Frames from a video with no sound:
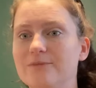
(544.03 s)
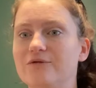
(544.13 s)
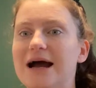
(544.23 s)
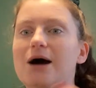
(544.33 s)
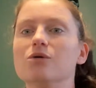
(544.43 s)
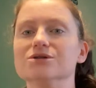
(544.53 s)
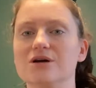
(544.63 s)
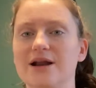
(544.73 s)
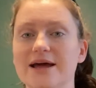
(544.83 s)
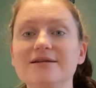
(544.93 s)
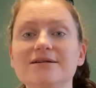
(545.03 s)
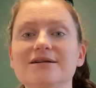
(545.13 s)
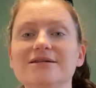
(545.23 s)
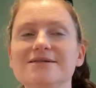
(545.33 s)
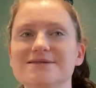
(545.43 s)
for hours on end.
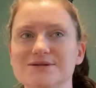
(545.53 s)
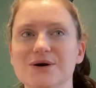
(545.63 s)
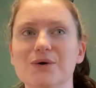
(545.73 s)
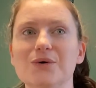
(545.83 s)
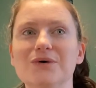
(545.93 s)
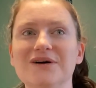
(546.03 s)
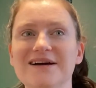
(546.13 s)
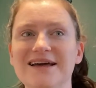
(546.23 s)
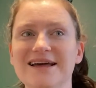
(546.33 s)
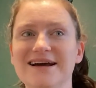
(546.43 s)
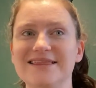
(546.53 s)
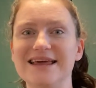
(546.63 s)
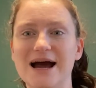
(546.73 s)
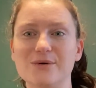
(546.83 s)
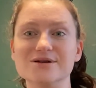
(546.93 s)
So
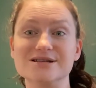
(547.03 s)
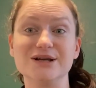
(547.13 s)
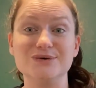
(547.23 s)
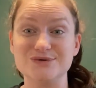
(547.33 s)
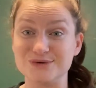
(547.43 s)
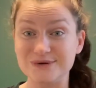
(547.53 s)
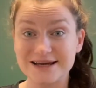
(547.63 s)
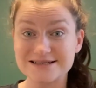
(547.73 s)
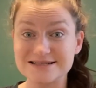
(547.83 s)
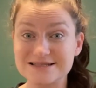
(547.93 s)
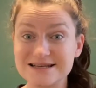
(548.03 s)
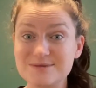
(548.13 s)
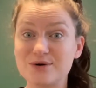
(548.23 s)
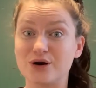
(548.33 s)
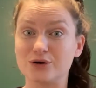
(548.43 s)
the hours that you do get to
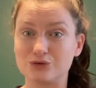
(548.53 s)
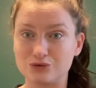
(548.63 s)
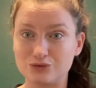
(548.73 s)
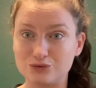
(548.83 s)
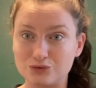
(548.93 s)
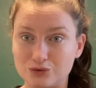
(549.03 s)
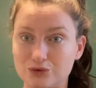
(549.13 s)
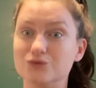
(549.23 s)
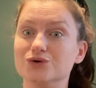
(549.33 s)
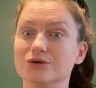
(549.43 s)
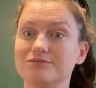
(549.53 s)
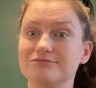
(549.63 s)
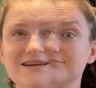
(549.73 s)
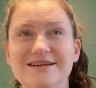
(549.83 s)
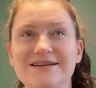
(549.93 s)
sleep are crucial.
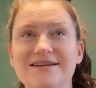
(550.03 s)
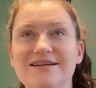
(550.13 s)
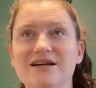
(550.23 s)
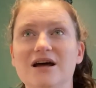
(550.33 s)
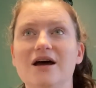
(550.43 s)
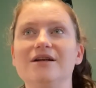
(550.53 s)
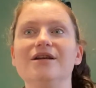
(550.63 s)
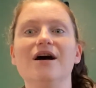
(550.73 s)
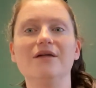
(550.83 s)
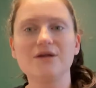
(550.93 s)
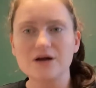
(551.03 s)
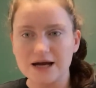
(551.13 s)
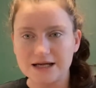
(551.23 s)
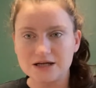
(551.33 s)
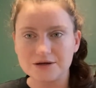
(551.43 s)
Another
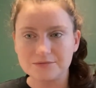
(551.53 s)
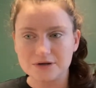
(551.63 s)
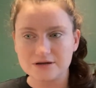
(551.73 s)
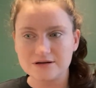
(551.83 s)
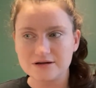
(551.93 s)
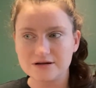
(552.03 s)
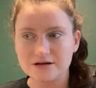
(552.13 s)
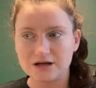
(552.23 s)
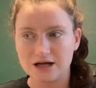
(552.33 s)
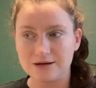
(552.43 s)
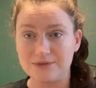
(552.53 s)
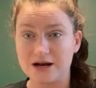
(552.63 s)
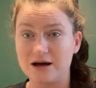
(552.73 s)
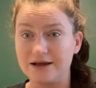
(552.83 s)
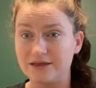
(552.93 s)
item that
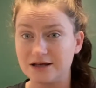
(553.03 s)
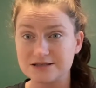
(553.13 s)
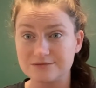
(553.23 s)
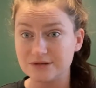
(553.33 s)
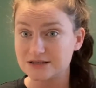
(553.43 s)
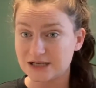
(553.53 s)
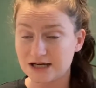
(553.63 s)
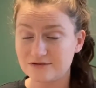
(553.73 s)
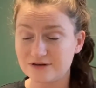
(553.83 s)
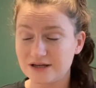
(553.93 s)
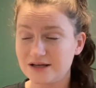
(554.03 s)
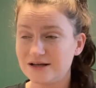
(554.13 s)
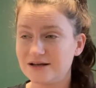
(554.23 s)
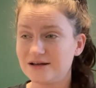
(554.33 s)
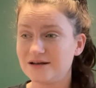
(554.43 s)
I think is a must-have,
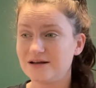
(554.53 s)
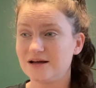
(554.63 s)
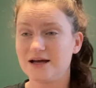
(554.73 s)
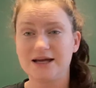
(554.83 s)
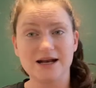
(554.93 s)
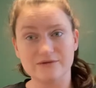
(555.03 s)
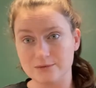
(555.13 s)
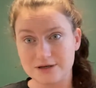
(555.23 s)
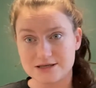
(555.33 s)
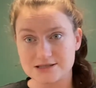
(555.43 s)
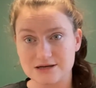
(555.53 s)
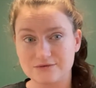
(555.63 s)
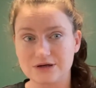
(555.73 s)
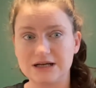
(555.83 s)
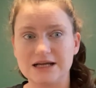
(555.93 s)
again, everybody is
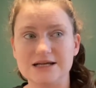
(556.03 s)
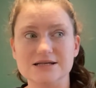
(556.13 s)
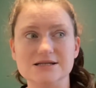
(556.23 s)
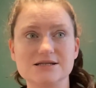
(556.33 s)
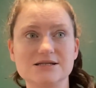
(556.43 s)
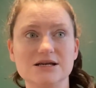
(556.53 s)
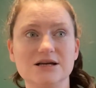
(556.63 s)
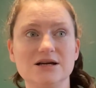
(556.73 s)
different, is